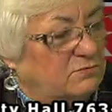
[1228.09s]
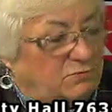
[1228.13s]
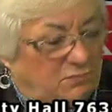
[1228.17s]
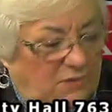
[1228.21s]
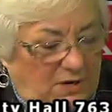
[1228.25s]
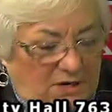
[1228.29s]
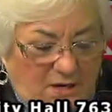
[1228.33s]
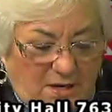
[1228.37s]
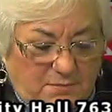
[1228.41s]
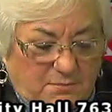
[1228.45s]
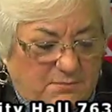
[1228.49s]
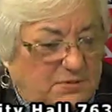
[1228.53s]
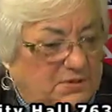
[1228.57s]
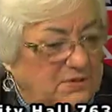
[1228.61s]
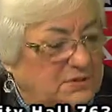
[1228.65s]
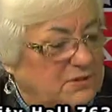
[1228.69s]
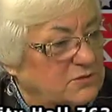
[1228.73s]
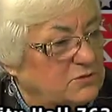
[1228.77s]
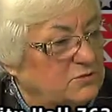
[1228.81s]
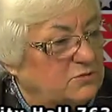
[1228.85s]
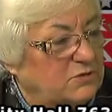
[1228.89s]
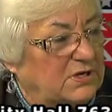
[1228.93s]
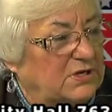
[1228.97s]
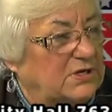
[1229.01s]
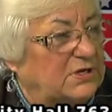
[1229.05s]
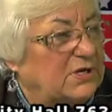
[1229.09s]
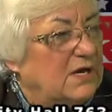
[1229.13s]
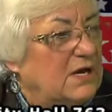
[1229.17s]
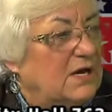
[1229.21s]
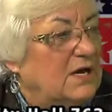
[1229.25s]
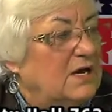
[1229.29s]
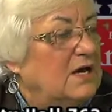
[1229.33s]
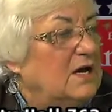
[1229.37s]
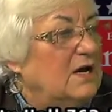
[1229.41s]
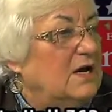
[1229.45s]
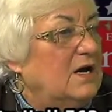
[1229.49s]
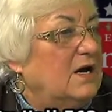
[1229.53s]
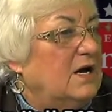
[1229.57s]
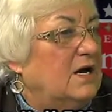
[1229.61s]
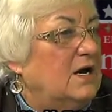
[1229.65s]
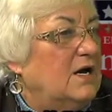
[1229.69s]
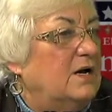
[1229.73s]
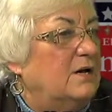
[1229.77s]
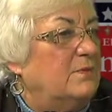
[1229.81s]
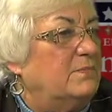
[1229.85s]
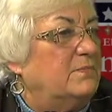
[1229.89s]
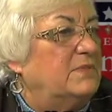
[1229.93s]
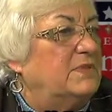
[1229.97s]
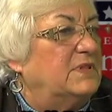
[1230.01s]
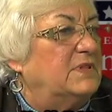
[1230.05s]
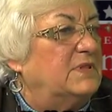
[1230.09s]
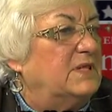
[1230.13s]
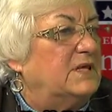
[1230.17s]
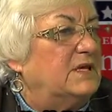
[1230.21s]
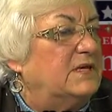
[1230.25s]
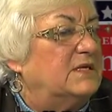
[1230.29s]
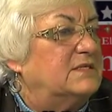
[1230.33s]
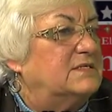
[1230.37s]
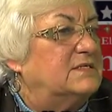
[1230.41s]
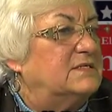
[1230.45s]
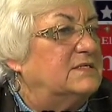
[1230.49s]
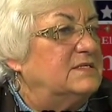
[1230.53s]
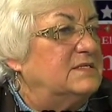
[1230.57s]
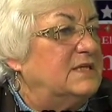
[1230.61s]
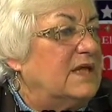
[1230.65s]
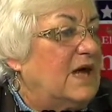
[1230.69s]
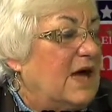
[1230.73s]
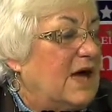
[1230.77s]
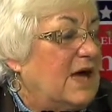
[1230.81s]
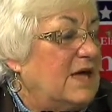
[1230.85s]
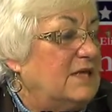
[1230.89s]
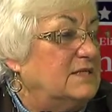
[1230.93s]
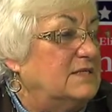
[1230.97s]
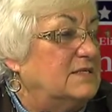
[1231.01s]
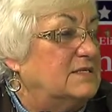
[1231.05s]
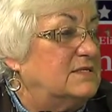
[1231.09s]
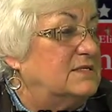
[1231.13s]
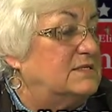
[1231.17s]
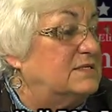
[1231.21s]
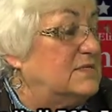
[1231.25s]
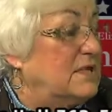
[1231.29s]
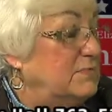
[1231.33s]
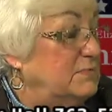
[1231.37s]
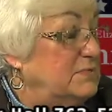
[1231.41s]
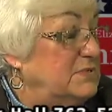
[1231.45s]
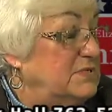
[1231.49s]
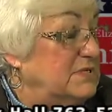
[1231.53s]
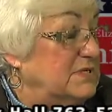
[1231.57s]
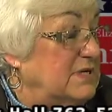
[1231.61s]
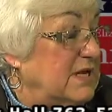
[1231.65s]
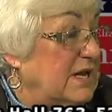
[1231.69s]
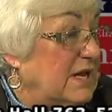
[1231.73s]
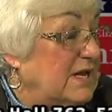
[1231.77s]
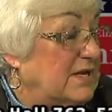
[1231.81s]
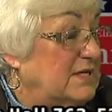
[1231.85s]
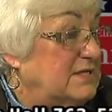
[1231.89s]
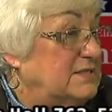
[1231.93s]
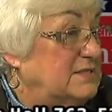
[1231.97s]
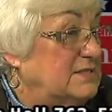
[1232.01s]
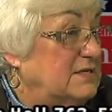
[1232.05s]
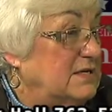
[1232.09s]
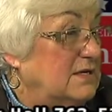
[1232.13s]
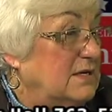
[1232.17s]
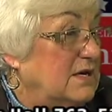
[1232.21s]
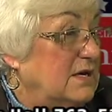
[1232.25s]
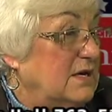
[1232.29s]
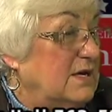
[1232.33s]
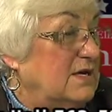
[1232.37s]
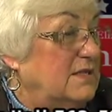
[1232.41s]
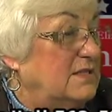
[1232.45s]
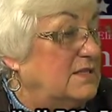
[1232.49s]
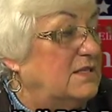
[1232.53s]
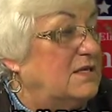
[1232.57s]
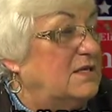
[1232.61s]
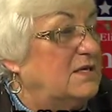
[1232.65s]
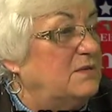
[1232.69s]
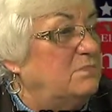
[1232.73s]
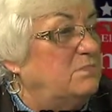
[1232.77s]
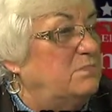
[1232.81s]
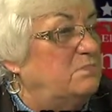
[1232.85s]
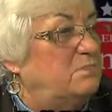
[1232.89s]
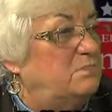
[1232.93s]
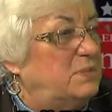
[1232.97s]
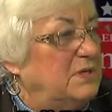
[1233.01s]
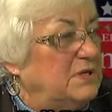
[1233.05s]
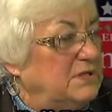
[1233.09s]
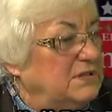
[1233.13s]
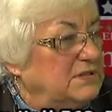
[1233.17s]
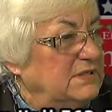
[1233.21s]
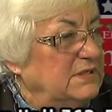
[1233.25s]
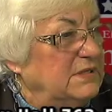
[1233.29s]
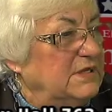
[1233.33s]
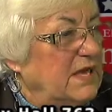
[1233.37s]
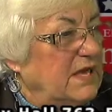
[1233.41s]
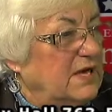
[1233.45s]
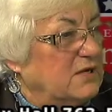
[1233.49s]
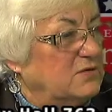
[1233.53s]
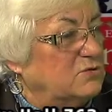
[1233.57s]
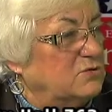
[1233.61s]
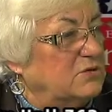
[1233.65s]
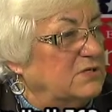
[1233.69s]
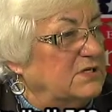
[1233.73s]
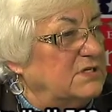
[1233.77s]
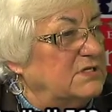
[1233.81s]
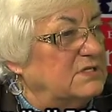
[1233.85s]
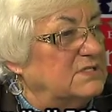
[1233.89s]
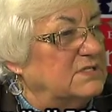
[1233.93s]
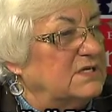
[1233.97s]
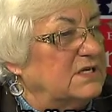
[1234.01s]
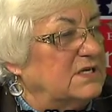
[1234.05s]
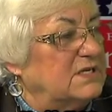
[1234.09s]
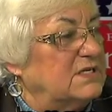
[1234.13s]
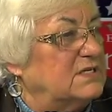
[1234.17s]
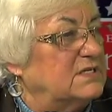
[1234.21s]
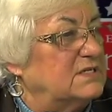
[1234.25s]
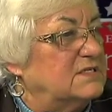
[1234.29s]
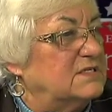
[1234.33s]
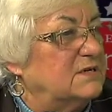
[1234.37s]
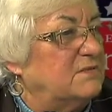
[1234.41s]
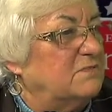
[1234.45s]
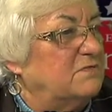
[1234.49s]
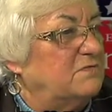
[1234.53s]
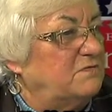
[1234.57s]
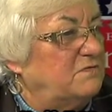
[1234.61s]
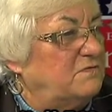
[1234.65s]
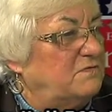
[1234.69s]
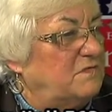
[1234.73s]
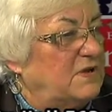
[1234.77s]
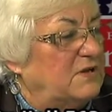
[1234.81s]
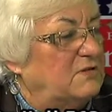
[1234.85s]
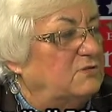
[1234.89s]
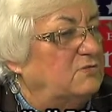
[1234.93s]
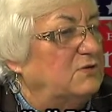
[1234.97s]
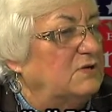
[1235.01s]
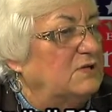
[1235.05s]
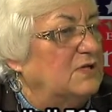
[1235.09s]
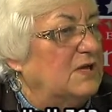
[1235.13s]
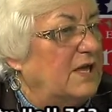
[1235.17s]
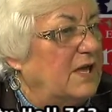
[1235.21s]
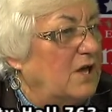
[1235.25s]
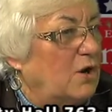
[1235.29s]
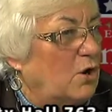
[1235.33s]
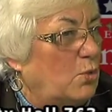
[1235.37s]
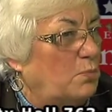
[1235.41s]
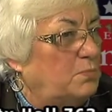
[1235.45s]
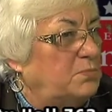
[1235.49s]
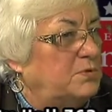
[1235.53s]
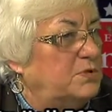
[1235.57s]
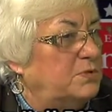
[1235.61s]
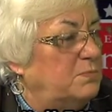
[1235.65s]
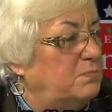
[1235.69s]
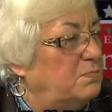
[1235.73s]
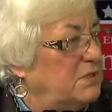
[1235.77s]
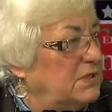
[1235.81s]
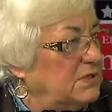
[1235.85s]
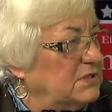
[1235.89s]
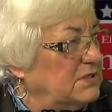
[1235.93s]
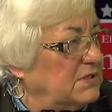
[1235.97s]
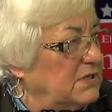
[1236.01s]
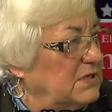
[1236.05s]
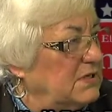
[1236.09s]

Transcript: right up to the street. It's not subsidized. The building actually is getting some federal help to build it.